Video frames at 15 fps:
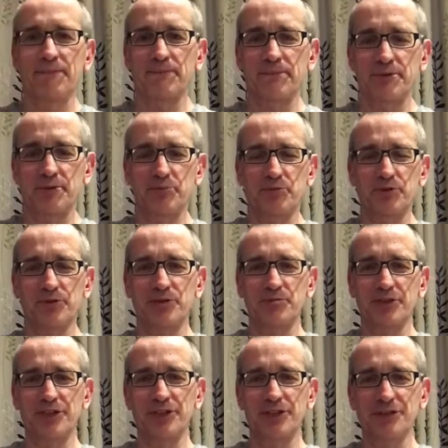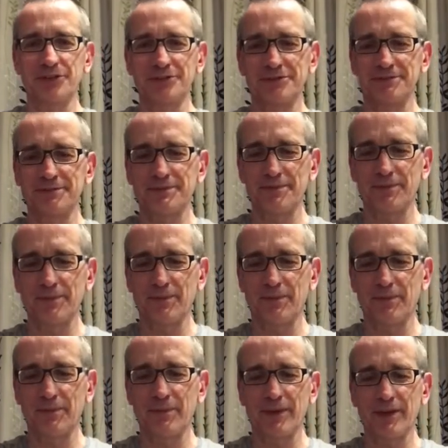You put them here,
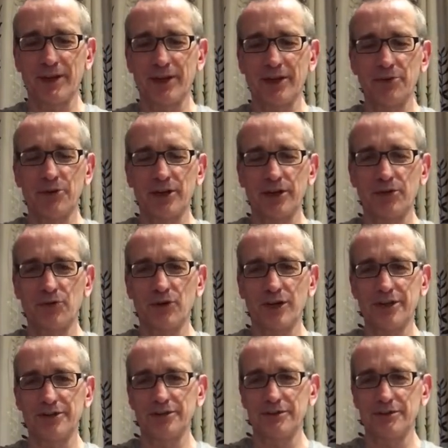anywhere you want.